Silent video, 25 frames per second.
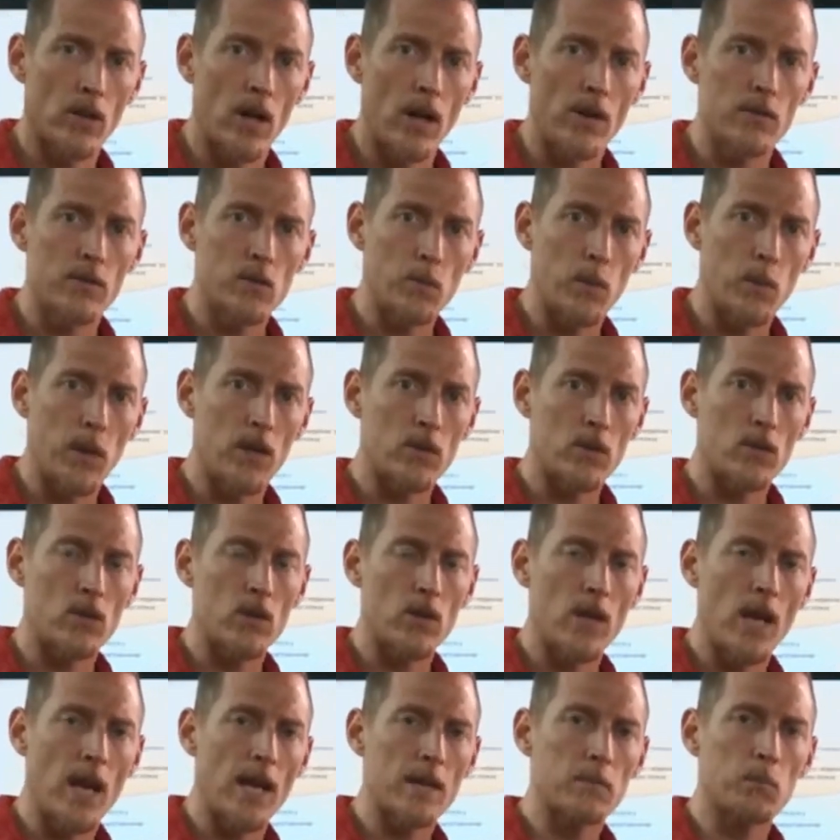lifespan?
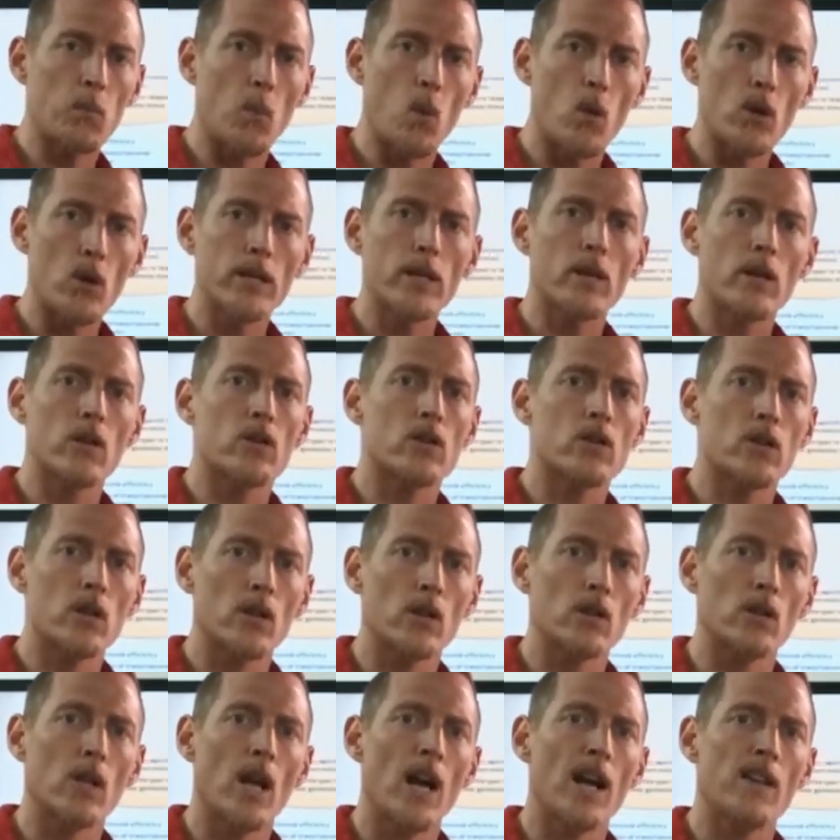So you had more years to
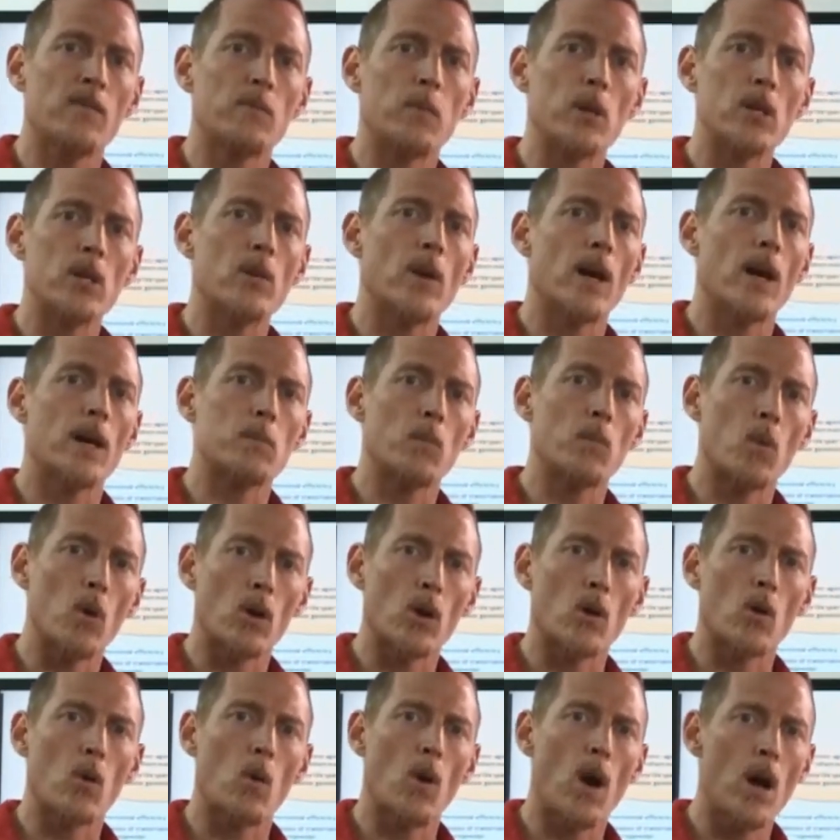your life, but you had
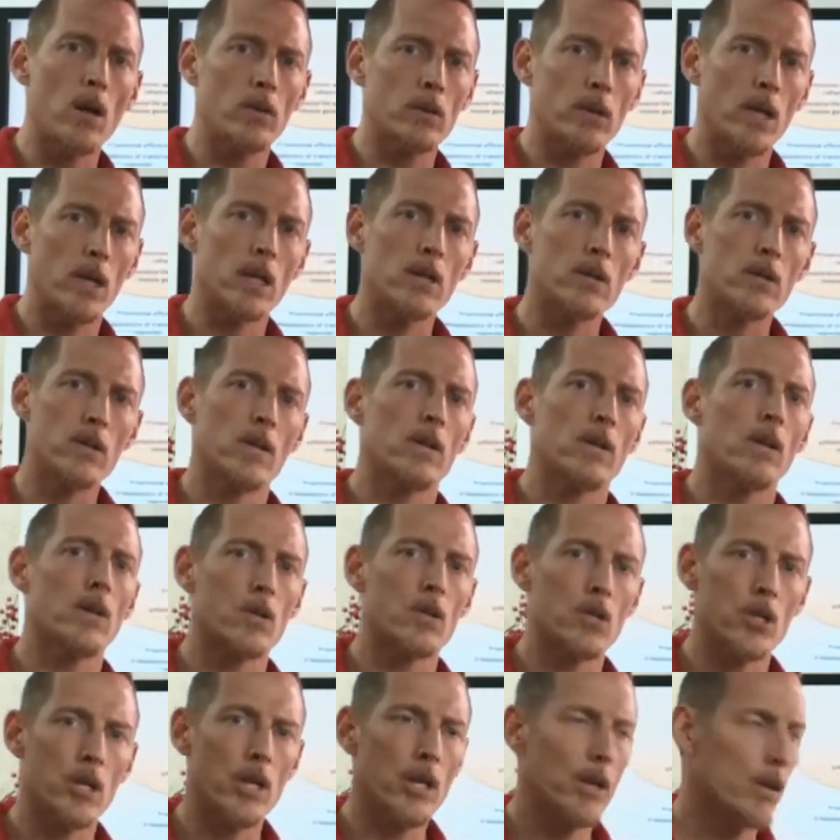more quality to
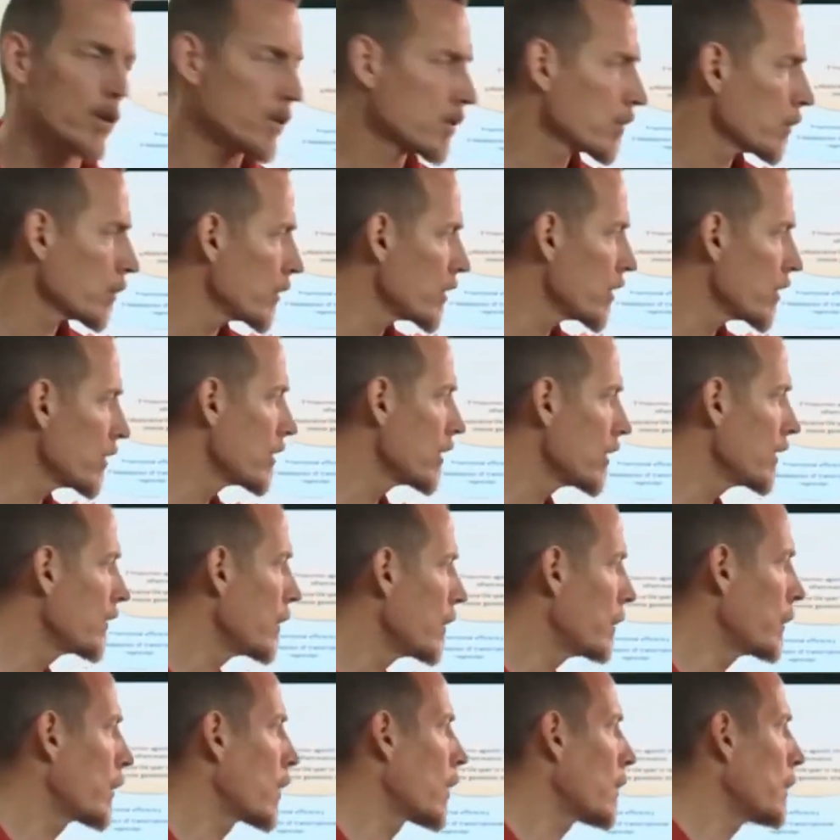those years, which is
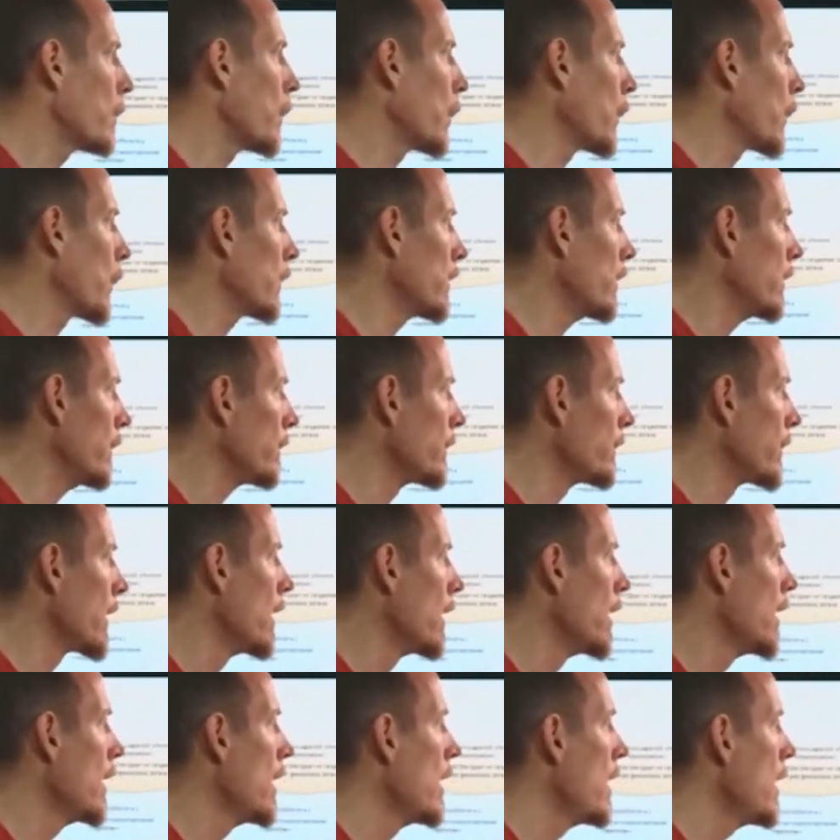even more important.
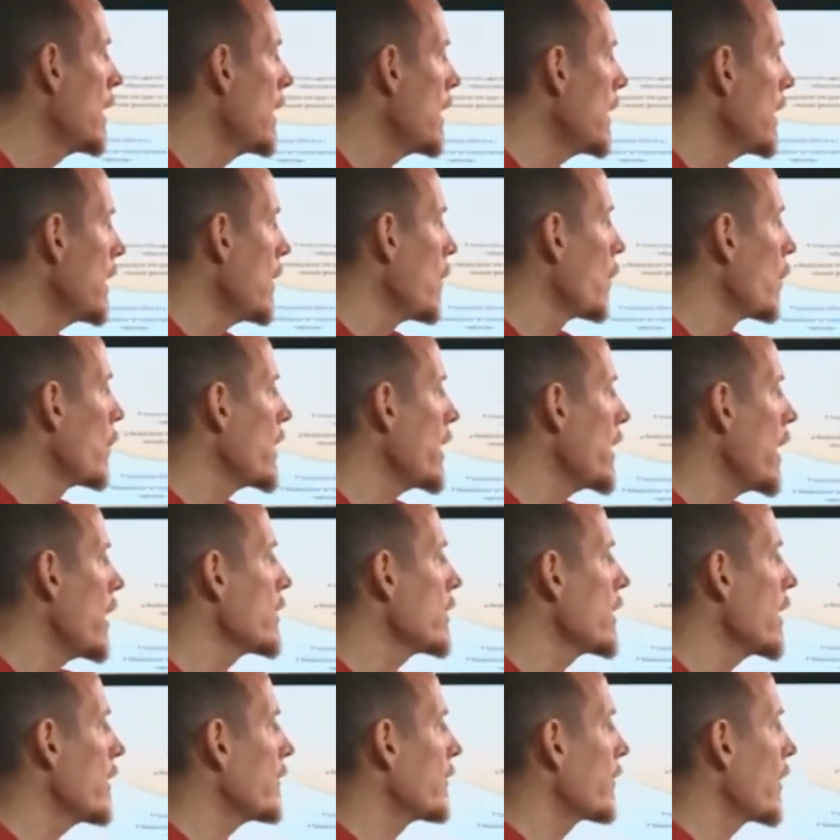We
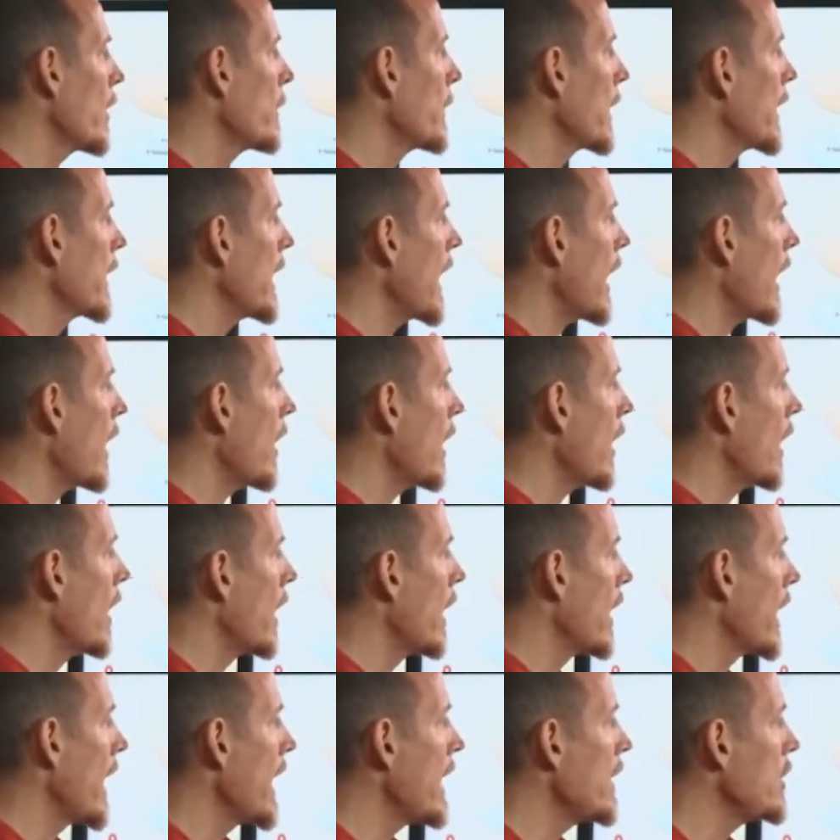know that from an,
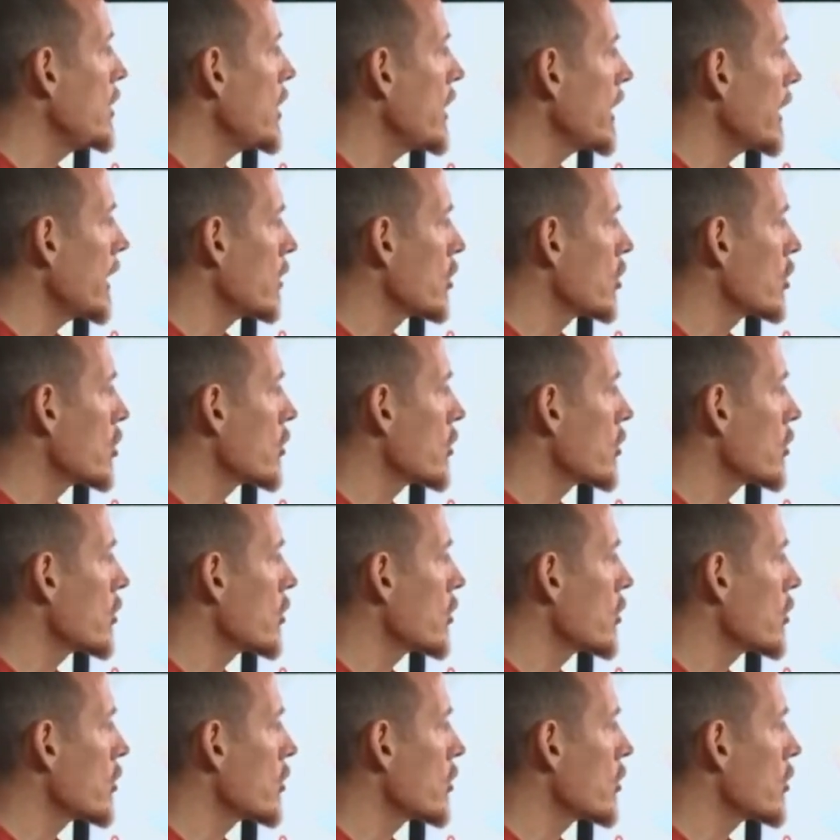an aging and